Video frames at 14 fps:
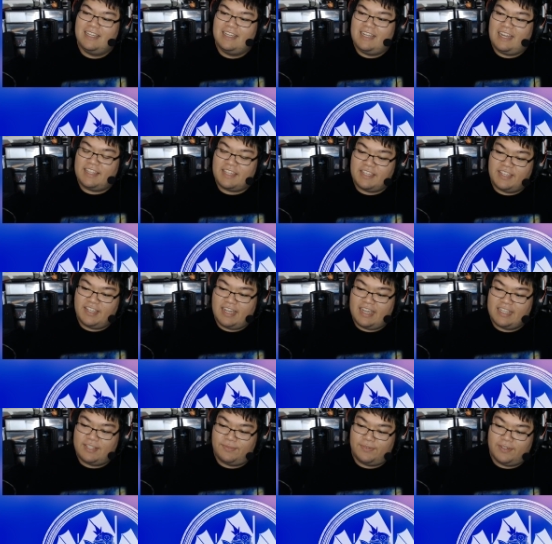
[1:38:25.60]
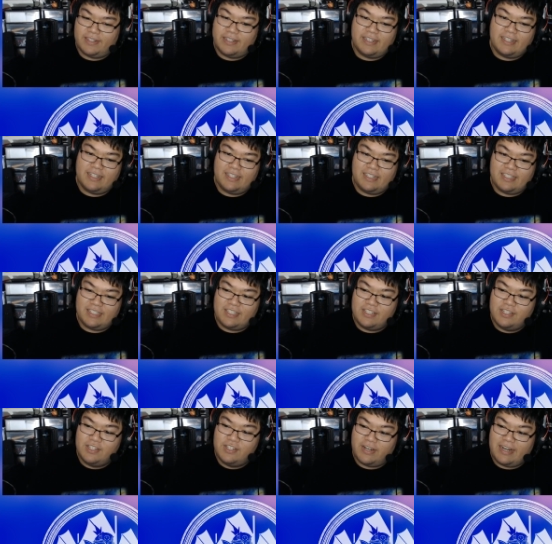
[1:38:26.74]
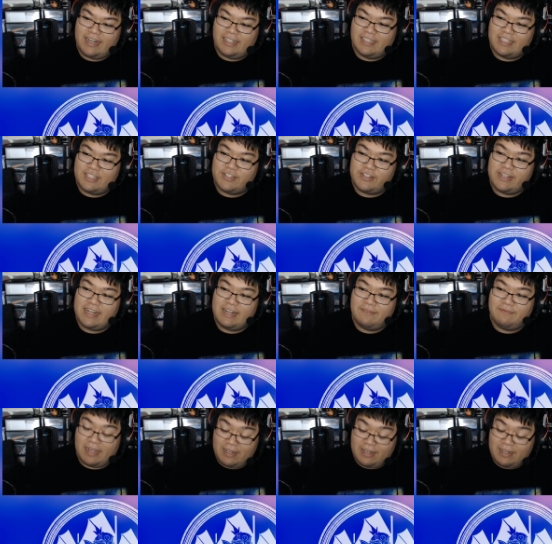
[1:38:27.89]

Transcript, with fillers: I thank you guys for joining the stream.